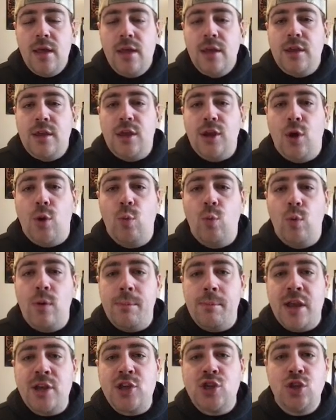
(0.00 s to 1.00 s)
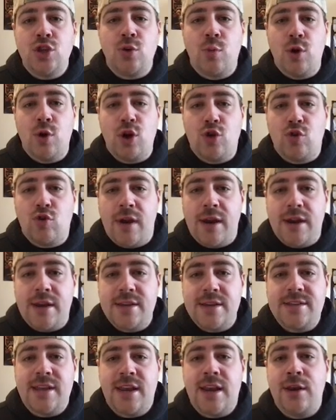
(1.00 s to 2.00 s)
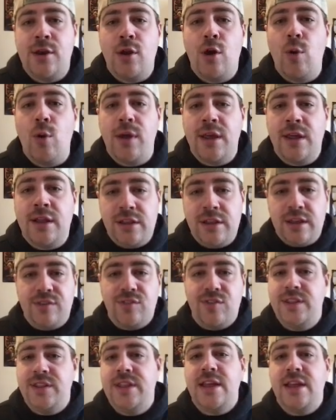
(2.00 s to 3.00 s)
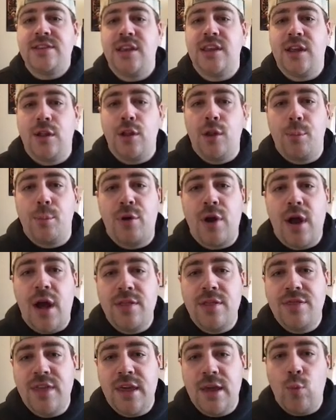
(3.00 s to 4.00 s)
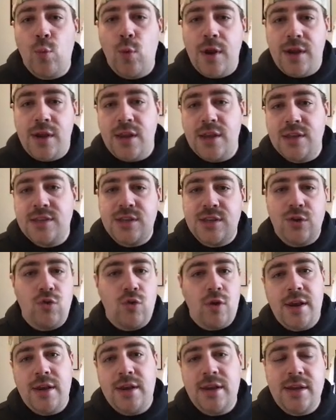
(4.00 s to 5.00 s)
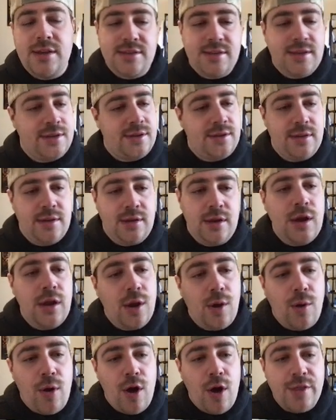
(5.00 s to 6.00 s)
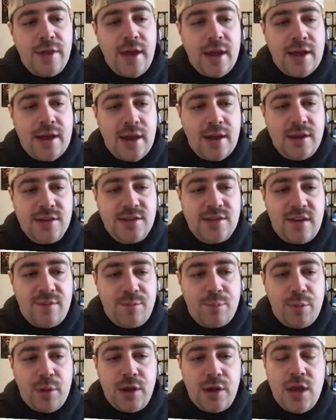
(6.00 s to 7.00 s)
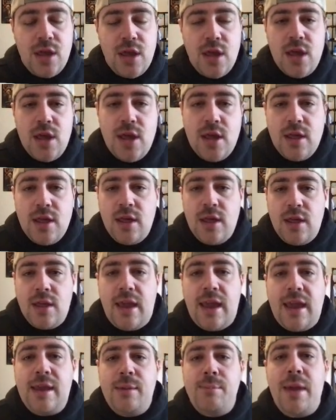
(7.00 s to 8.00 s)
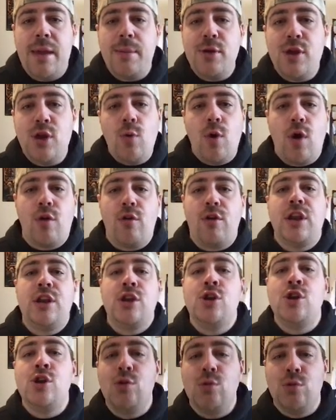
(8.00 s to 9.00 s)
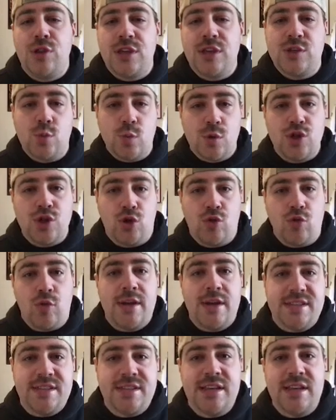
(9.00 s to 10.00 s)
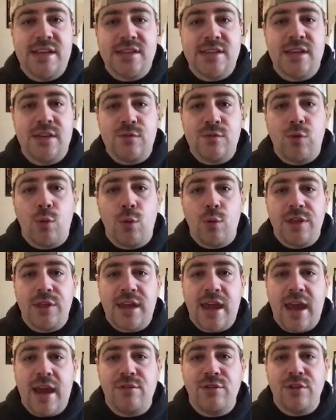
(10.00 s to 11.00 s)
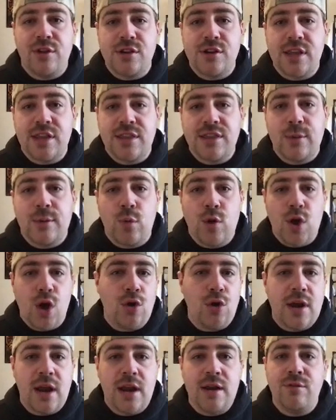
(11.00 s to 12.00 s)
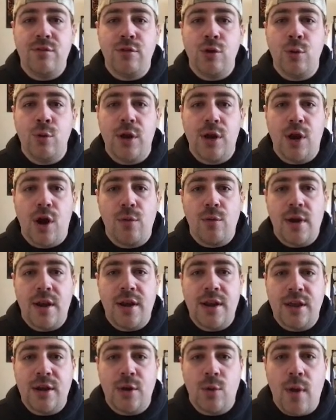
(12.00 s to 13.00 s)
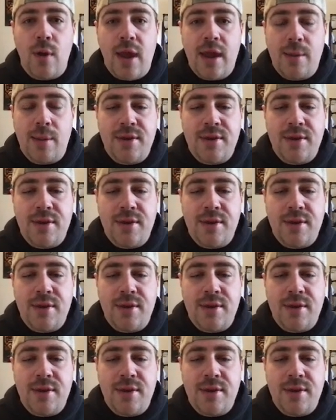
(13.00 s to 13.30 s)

We mentioned the word greatness, and I know in Cleveland that's like a LeBron thing, witness and greatness and, all that kind of stuff. And maybe you already knew this was a great season for the Cavaliers. I think we all kind of knew it already in a way.